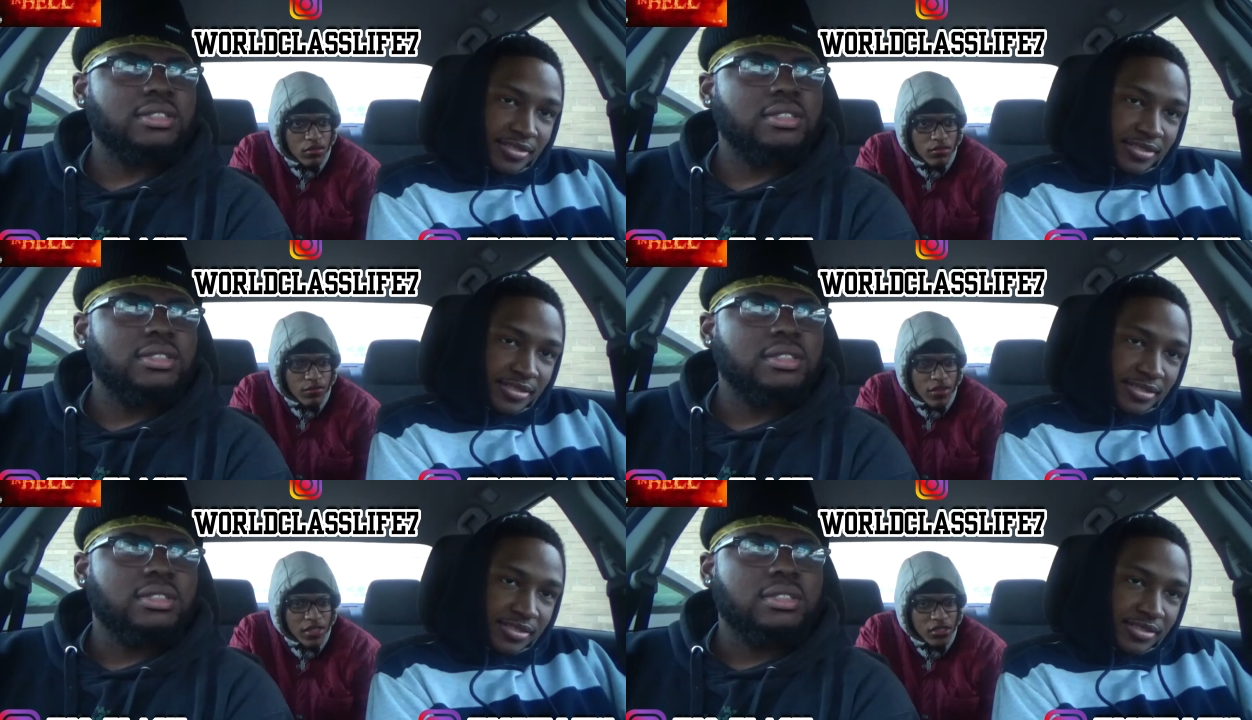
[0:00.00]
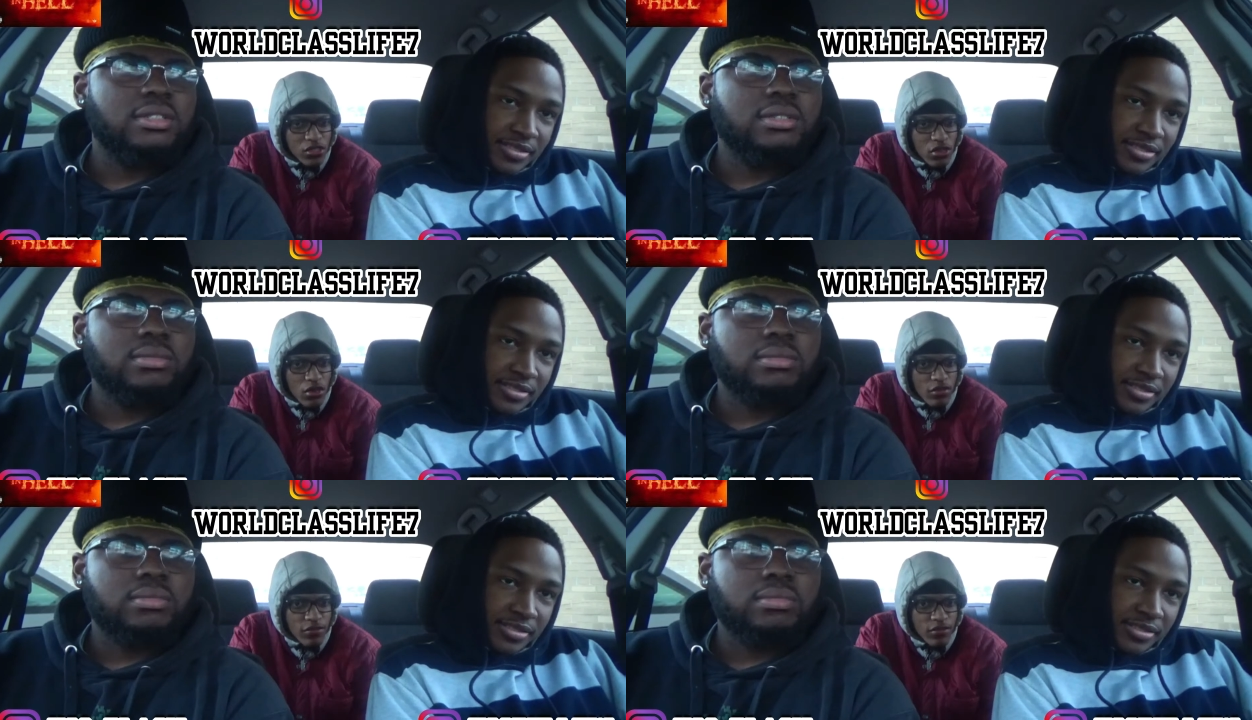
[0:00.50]
Speaker 1: Face
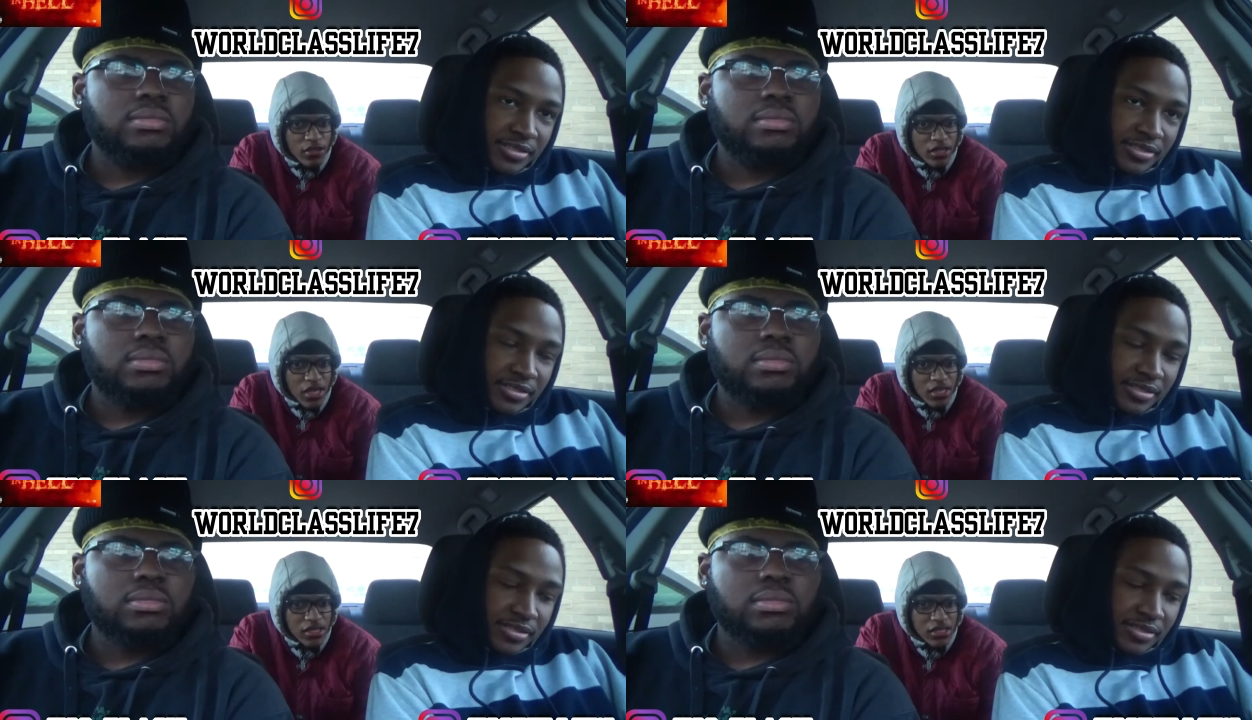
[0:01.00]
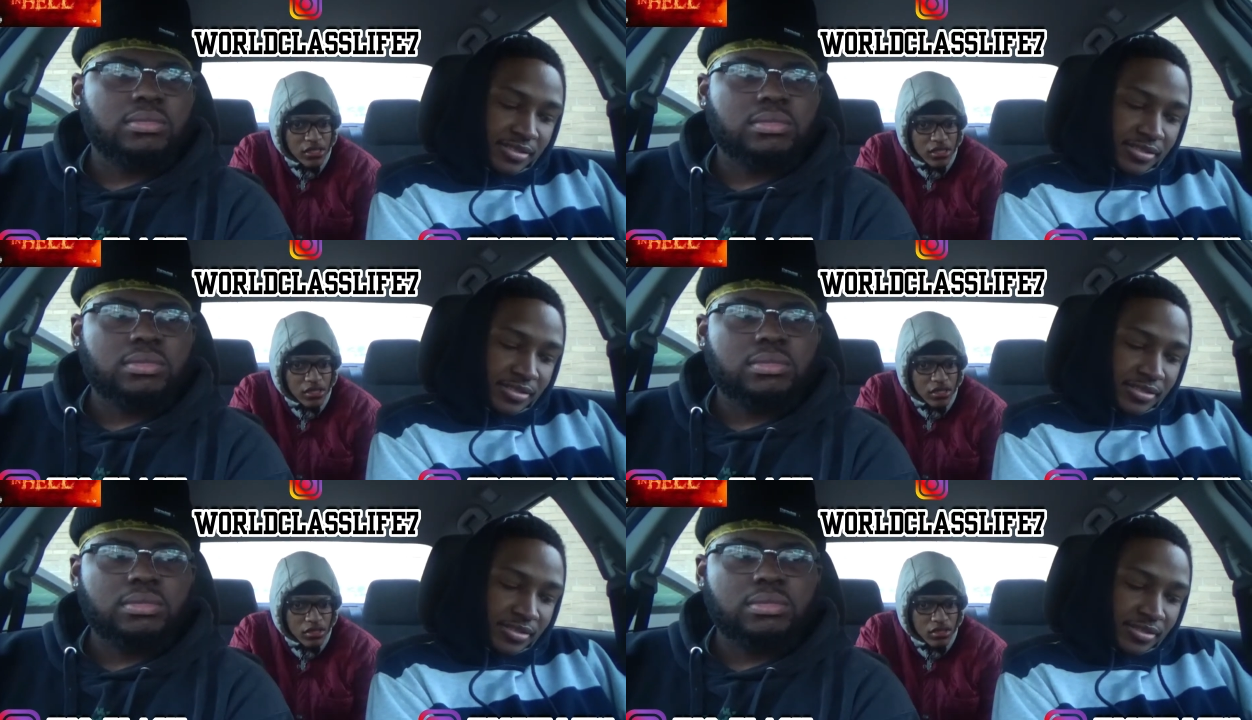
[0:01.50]
off, Johnny
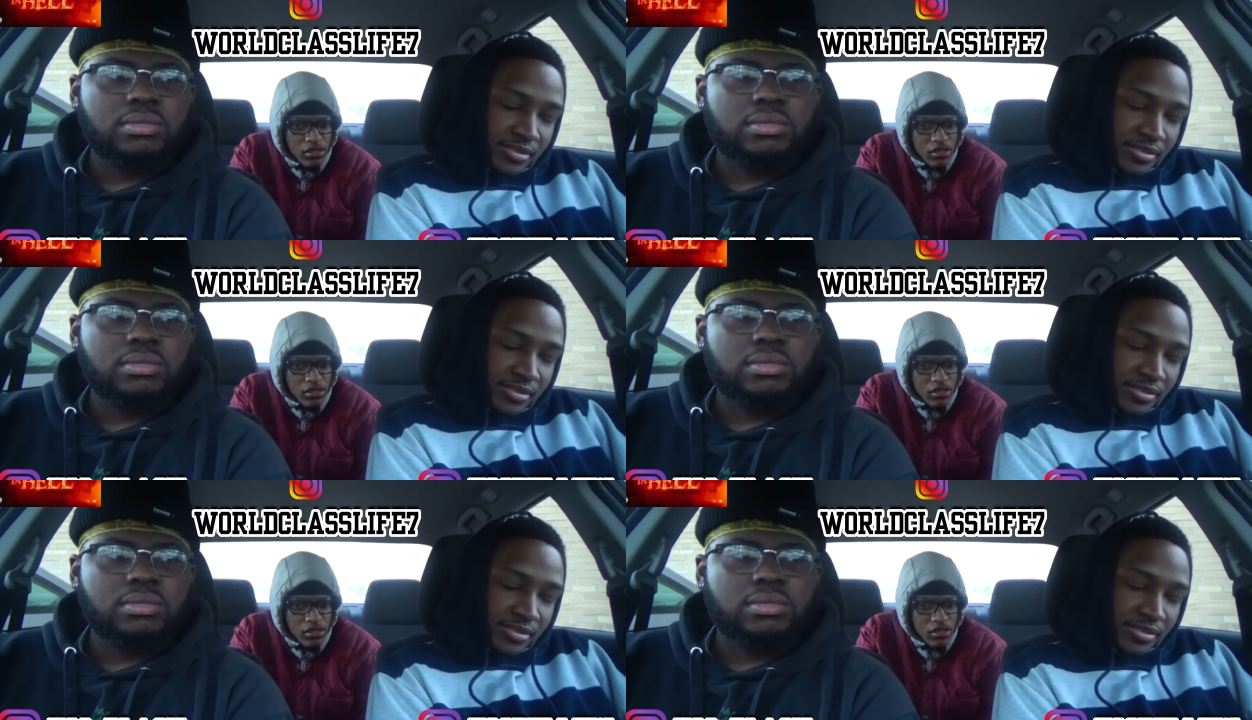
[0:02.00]
Cena.